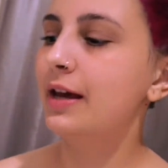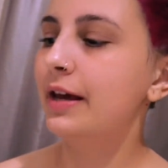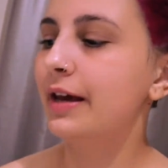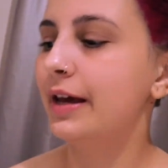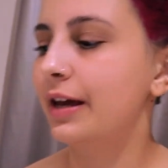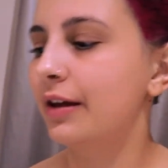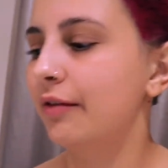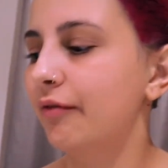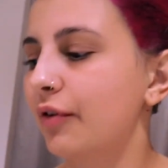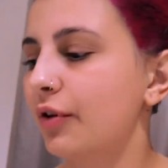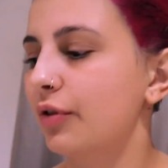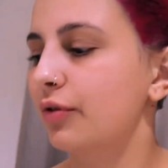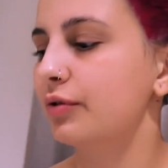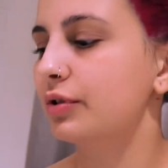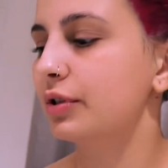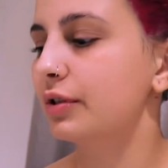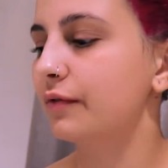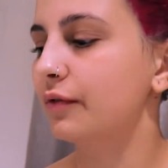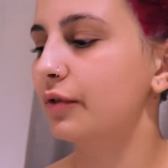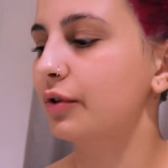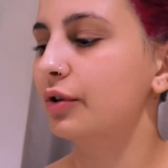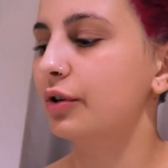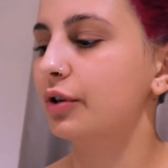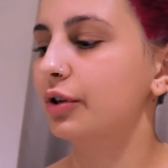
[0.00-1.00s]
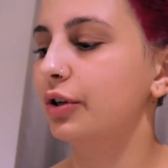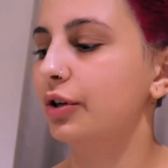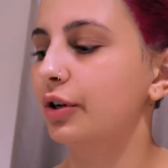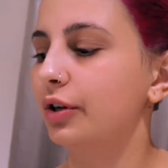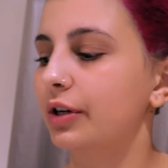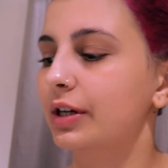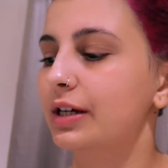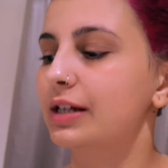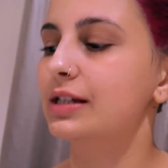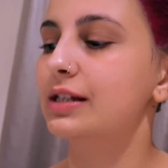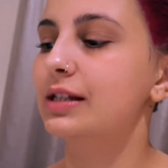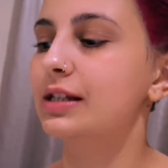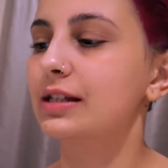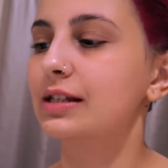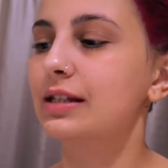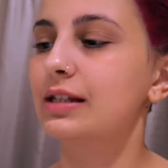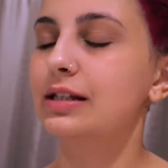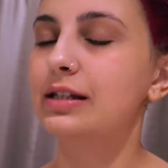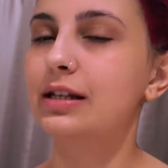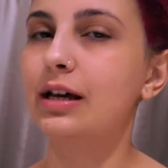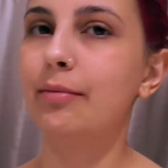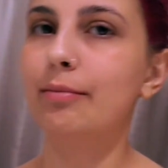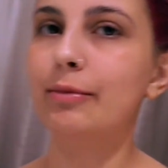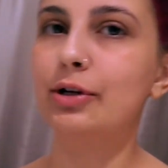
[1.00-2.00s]
And for those of you that are curious, this
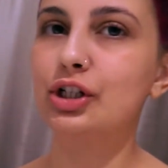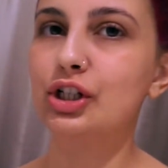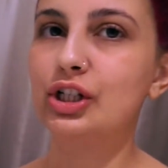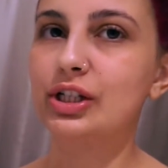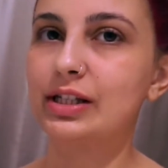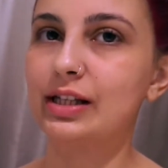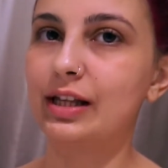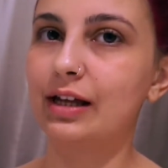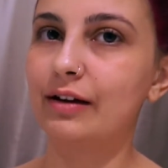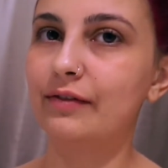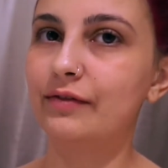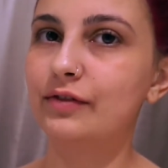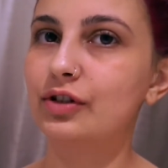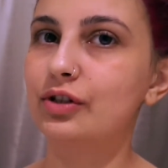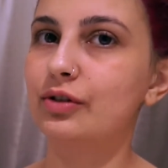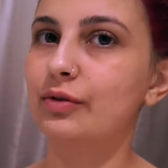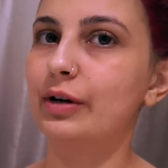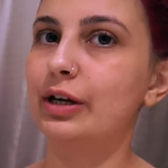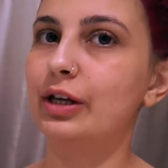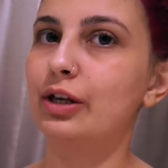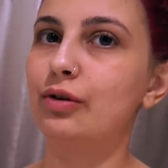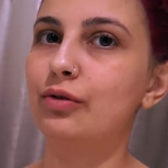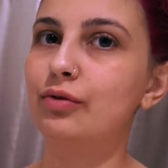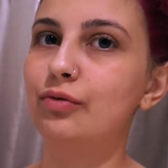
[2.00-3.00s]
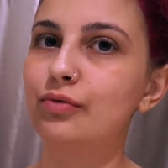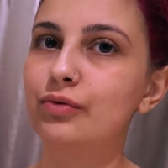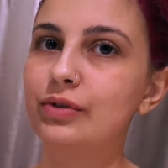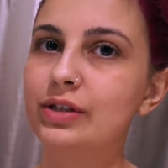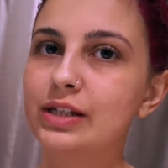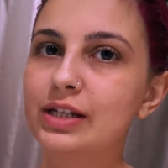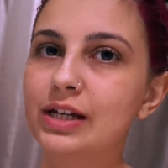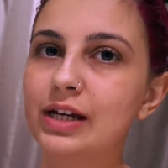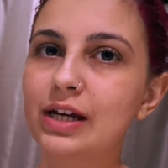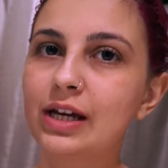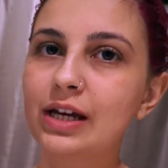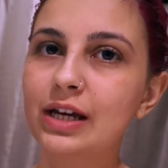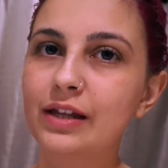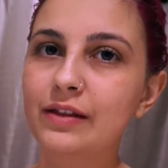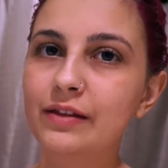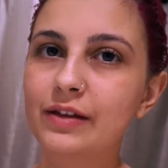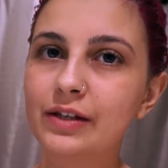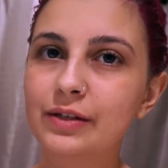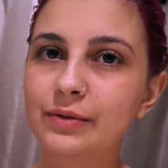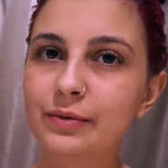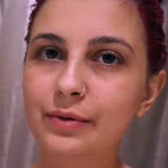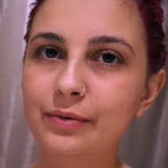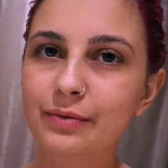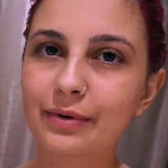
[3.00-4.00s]
is how much is left. So I used
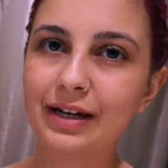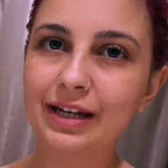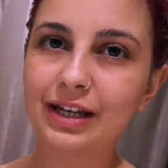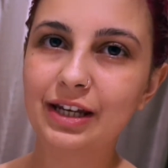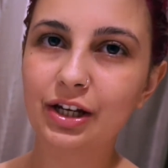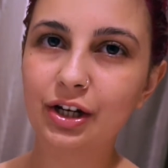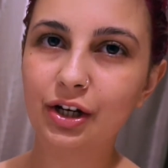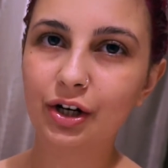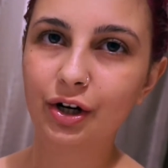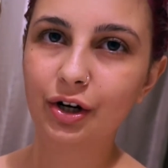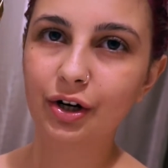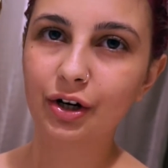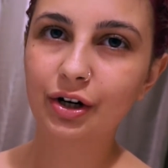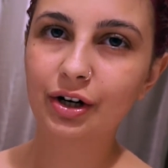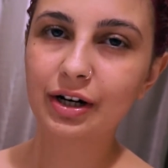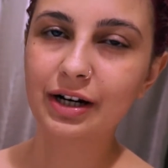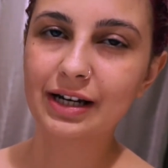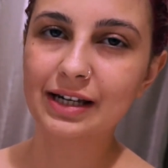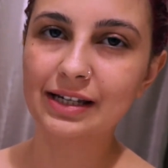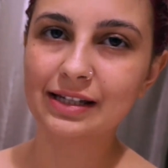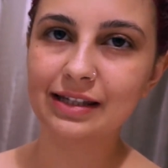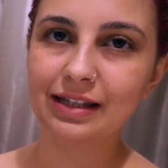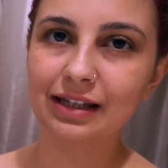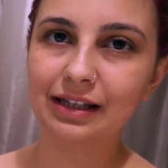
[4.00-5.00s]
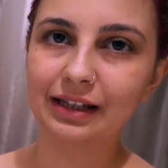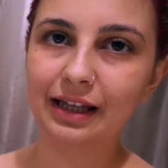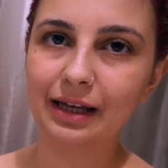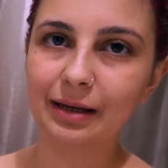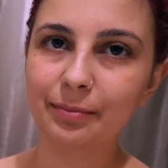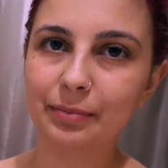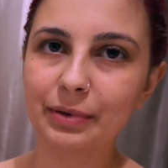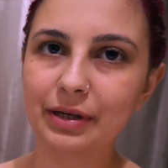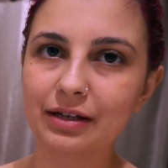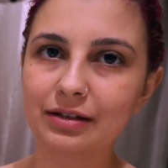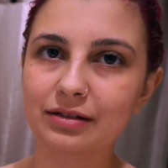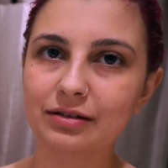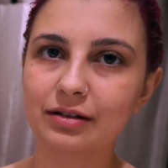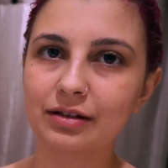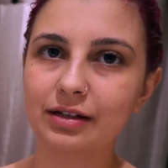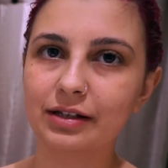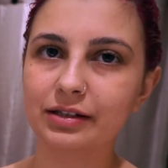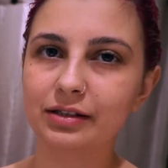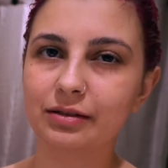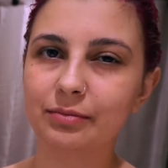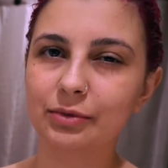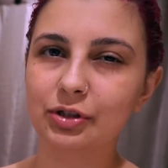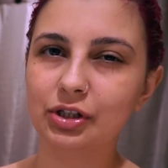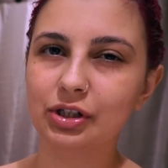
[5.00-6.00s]
this one right here is the light pink. So
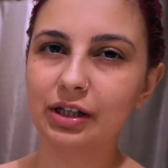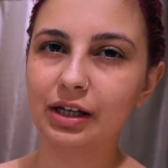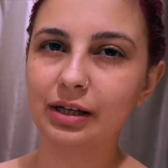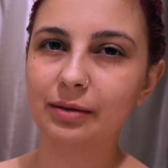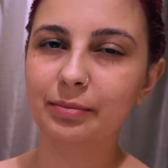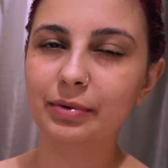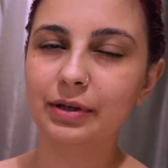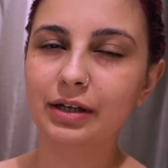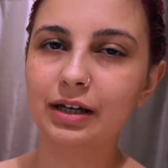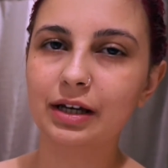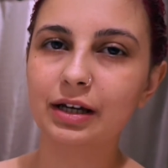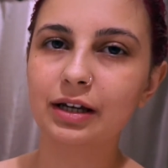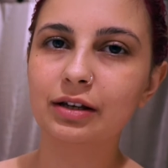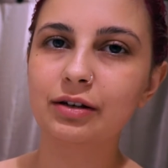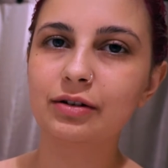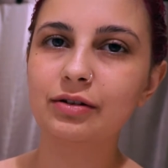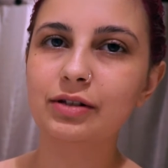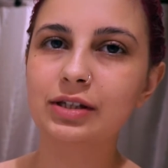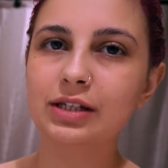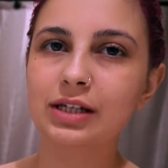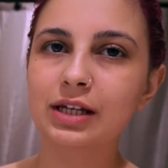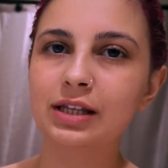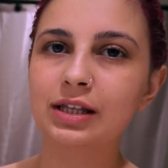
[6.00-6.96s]
that's how much light pink I used.